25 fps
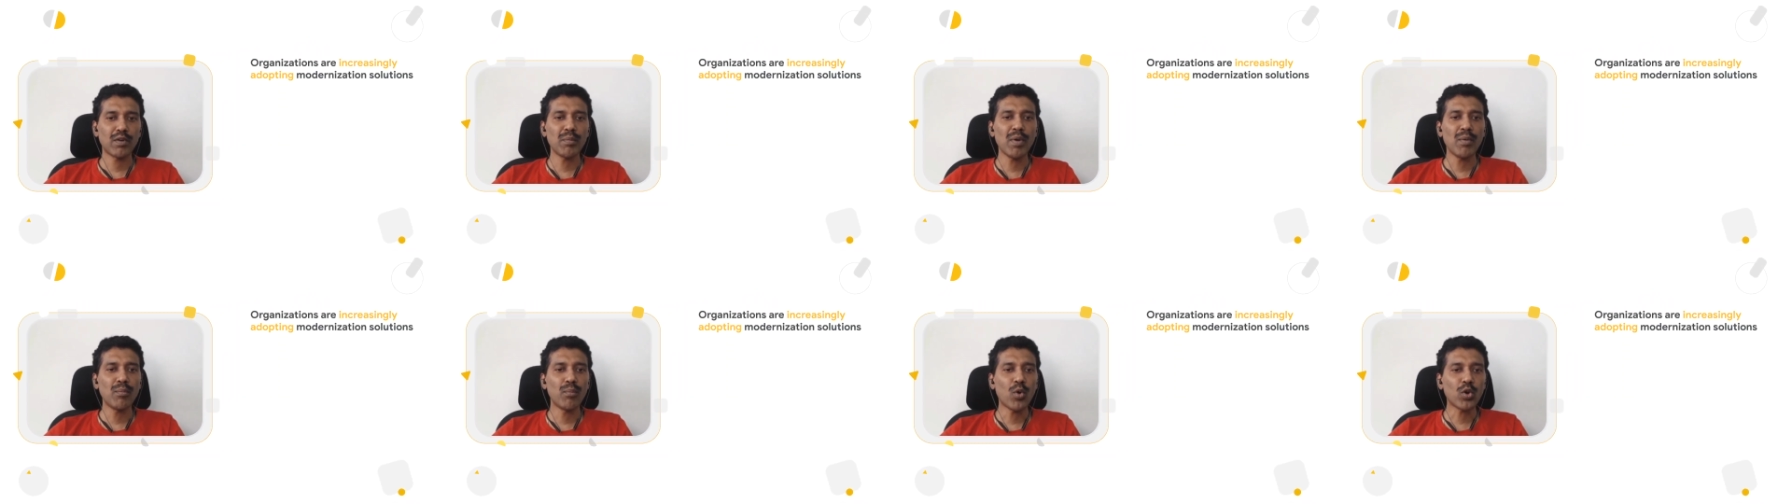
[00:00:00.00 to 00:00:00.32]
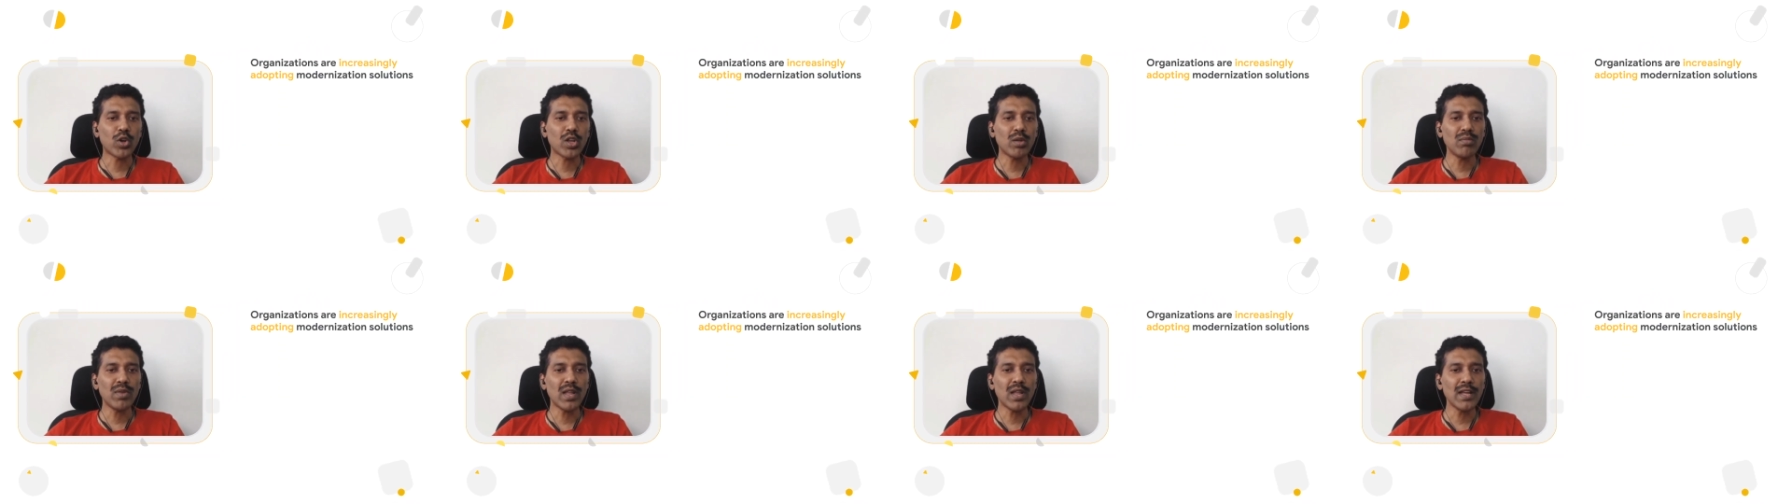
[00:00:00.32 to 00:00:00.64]
from a
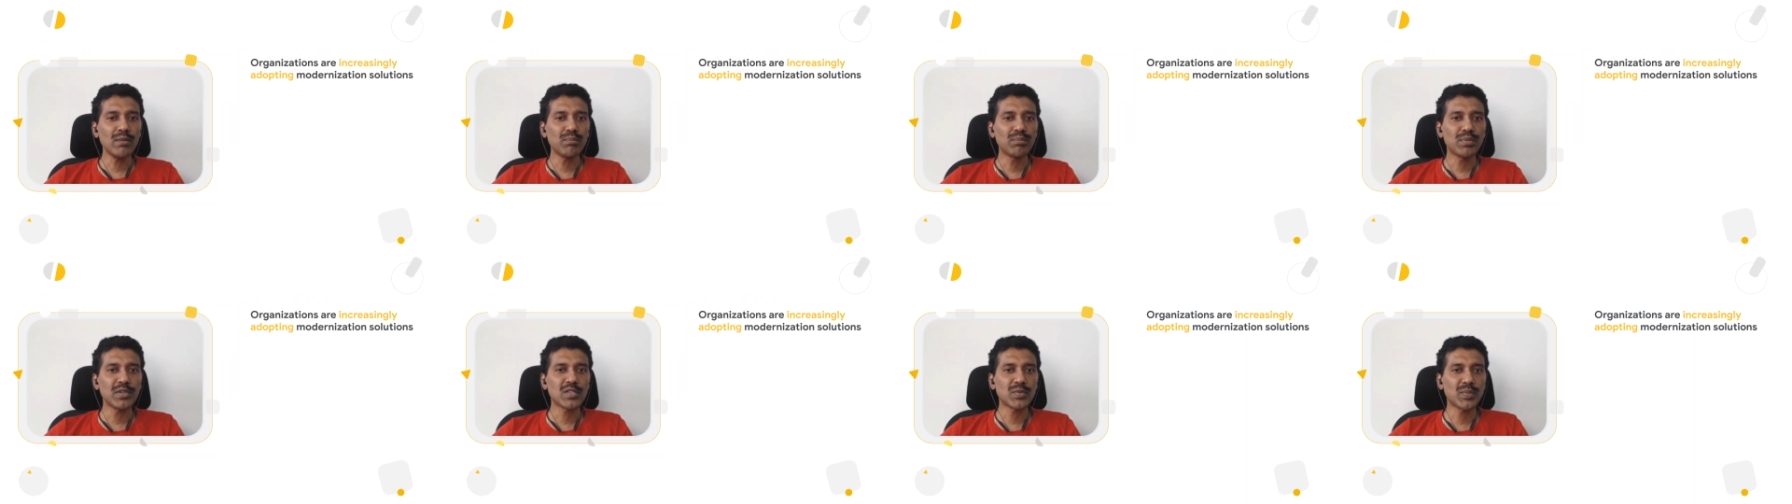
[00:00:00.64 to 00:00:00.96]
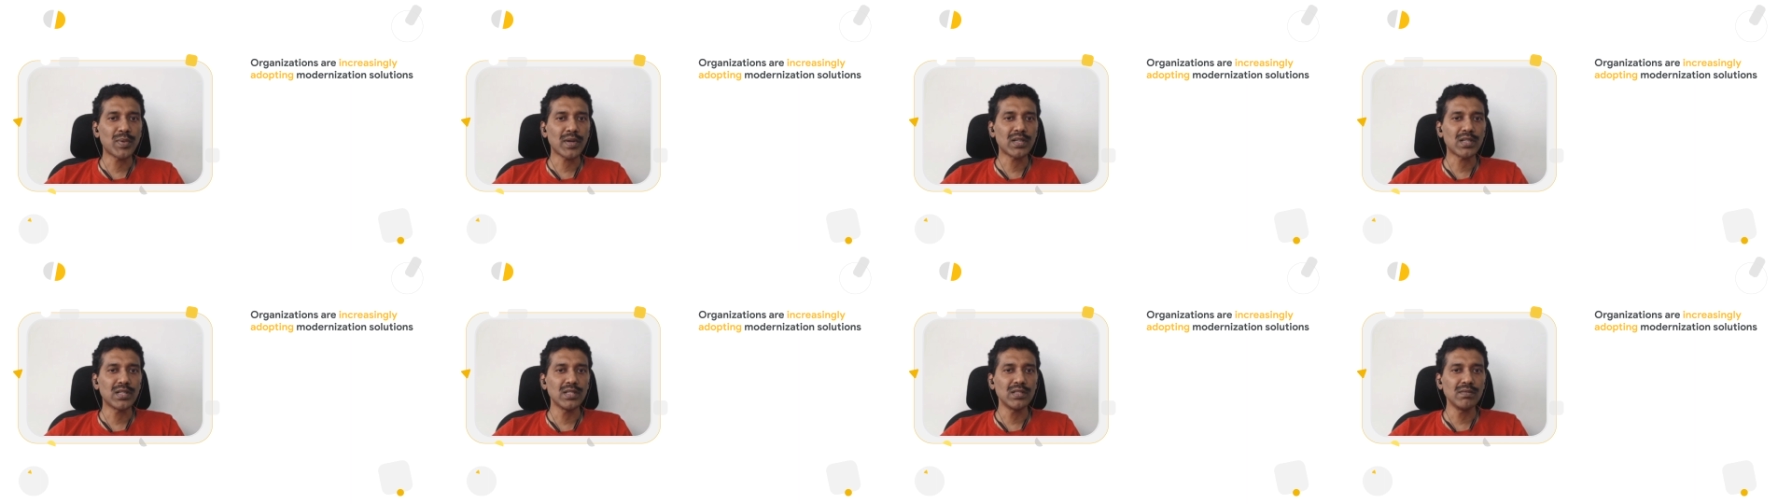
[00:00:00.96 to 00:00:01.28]
bottom line
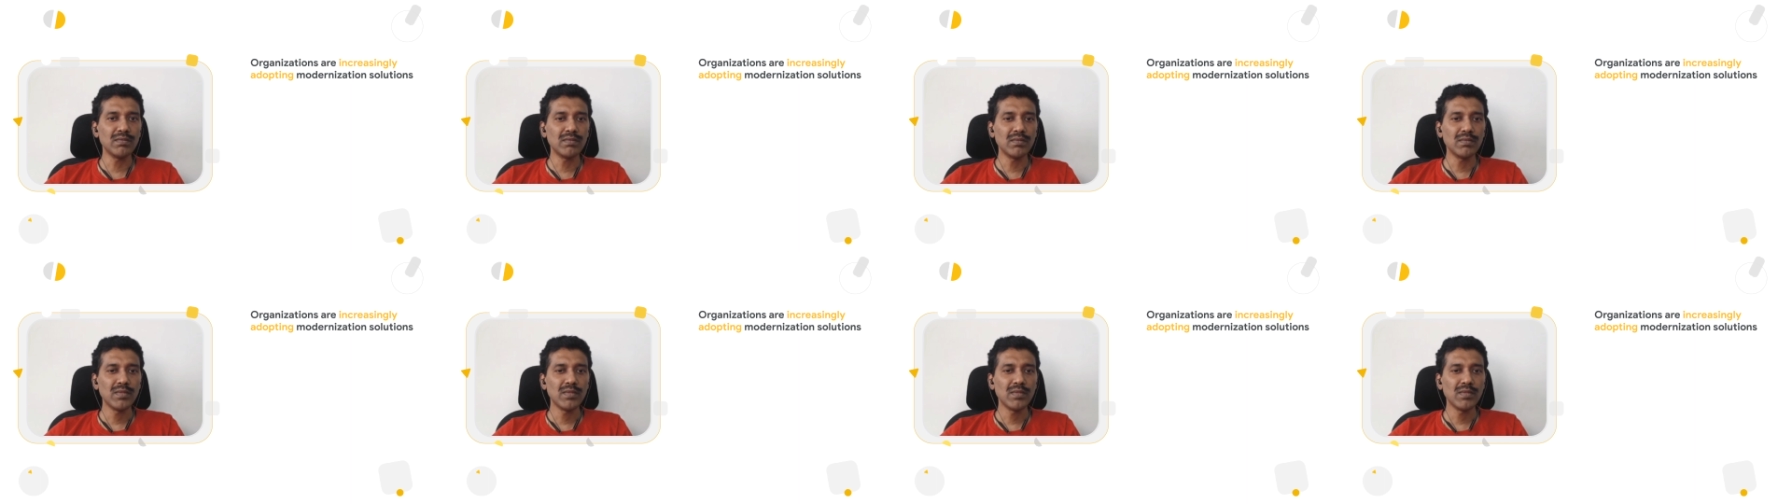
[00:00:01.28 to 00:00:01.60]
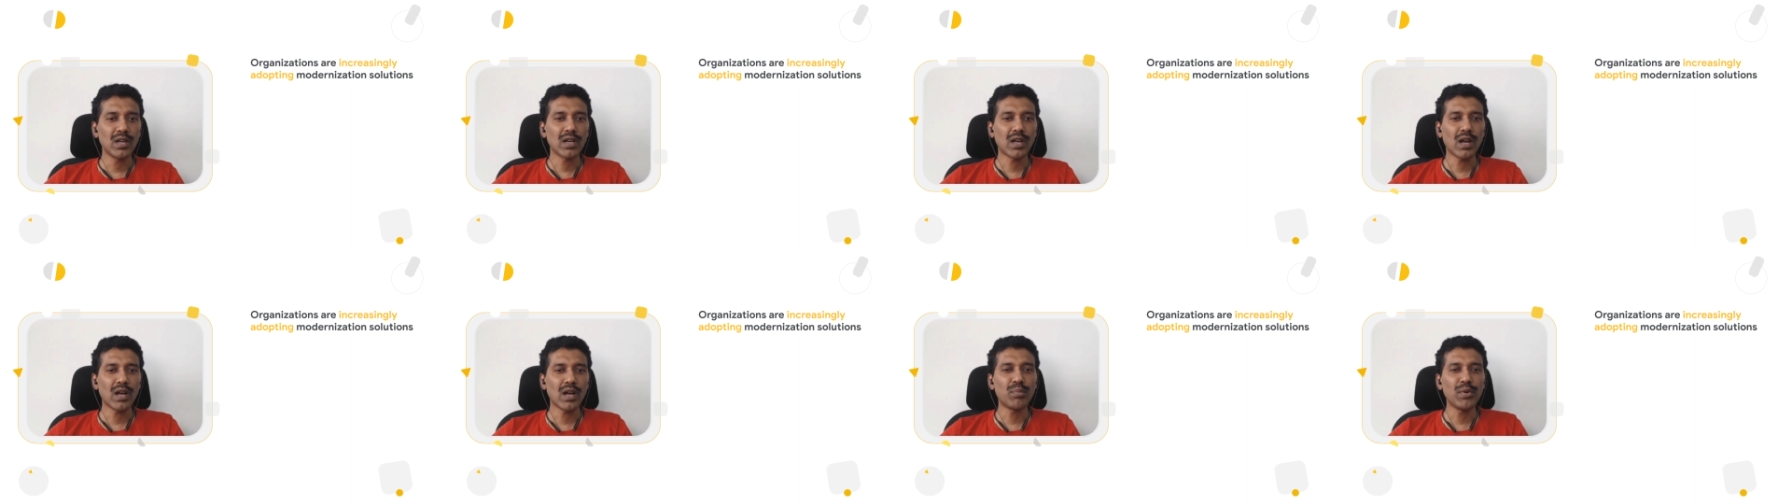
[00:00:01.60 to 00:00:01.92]
perspective,
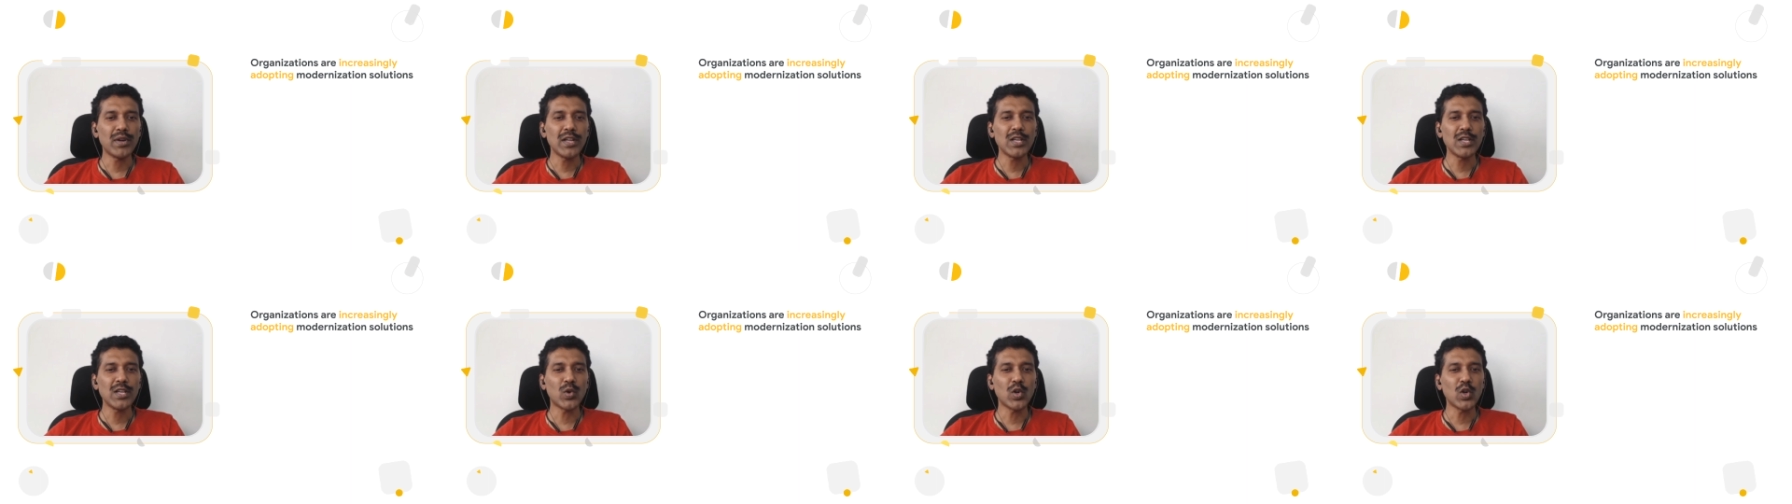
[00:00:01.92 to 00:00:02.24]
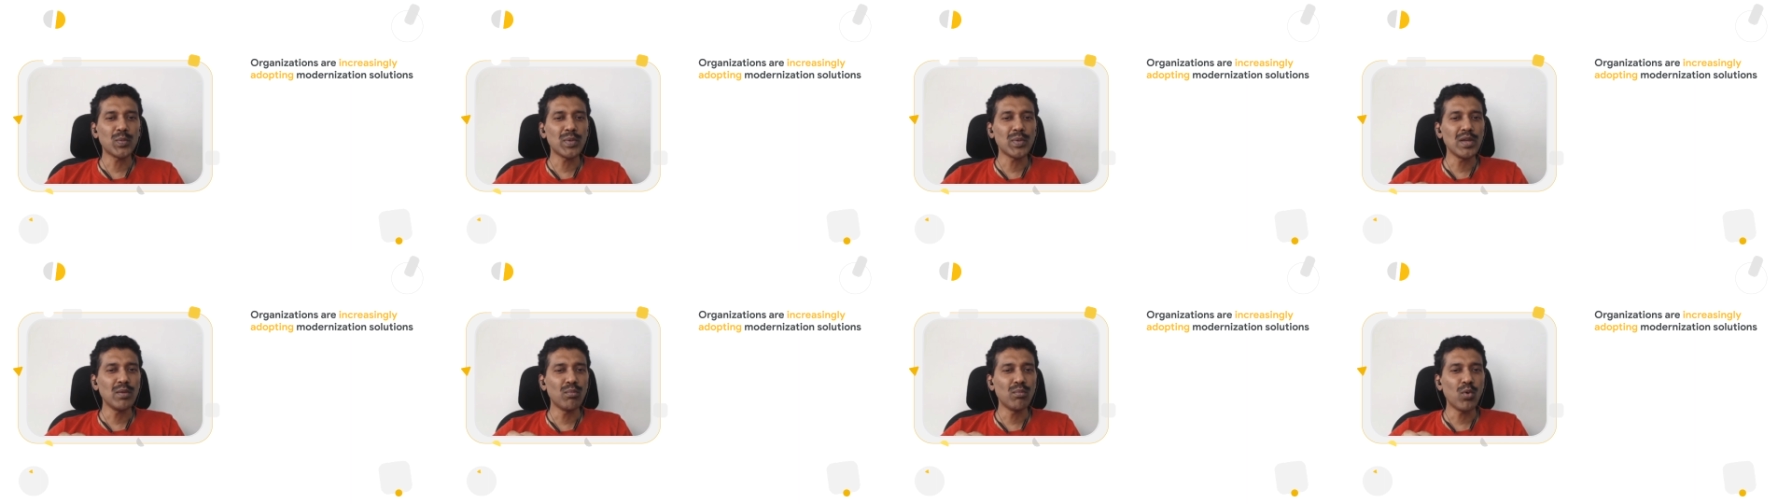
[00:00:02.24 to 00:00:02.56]
companies
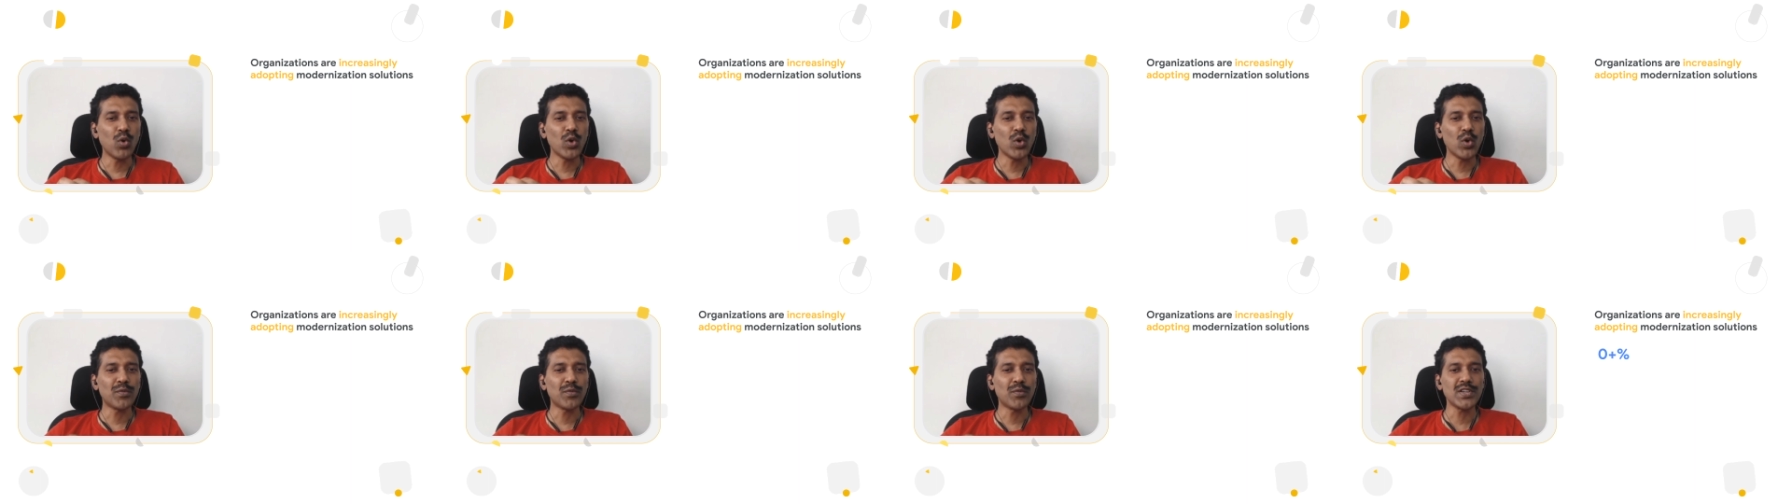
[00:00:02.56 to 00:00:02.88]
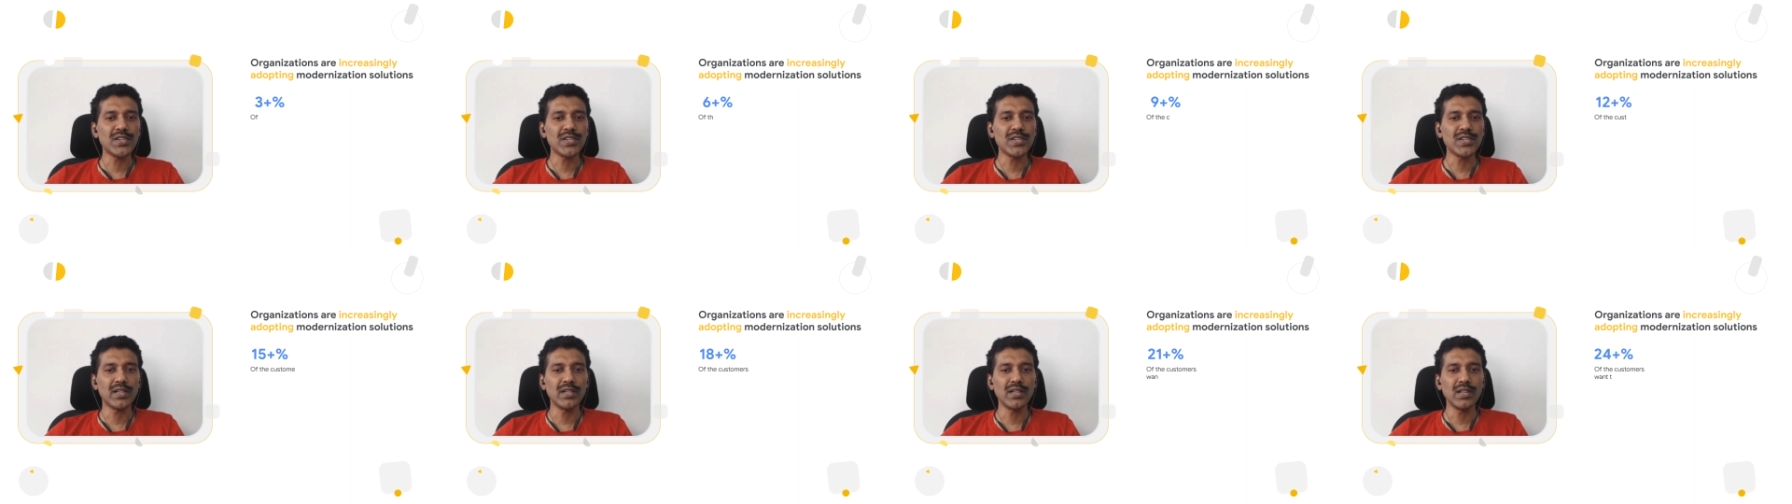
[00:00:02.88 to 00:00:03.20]
want to be more
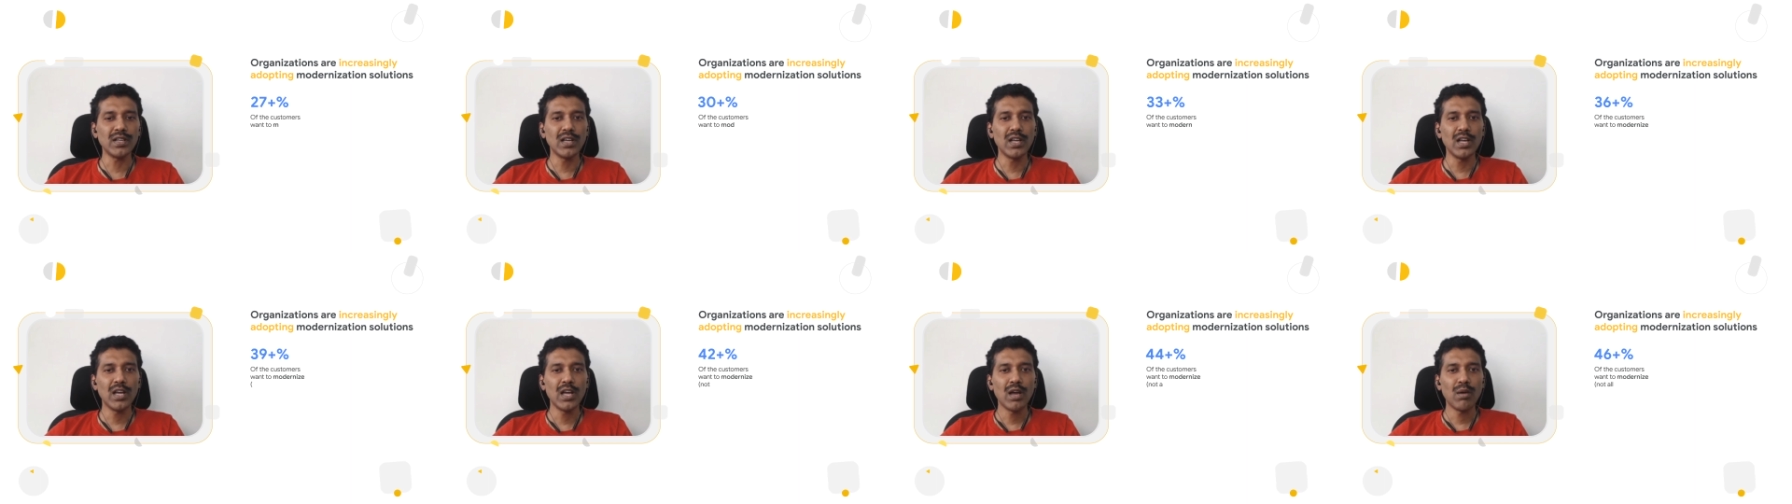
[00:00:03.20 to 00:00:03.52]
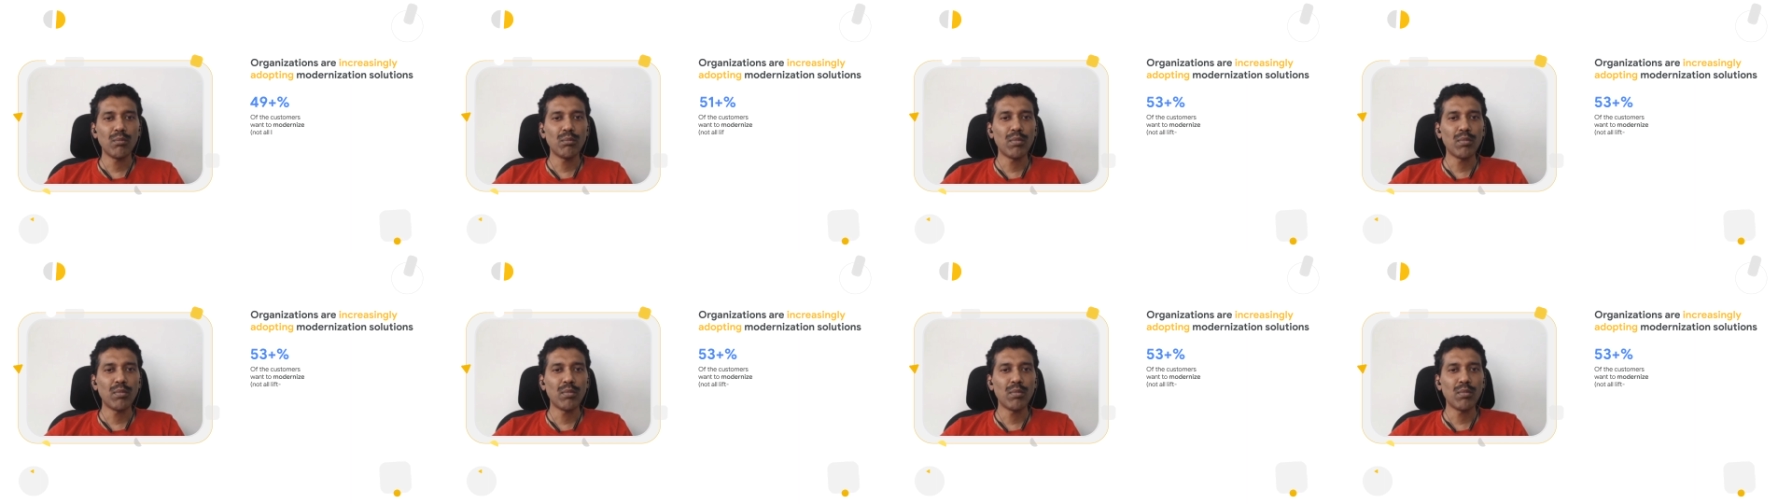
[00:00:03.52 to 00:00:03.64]
efficient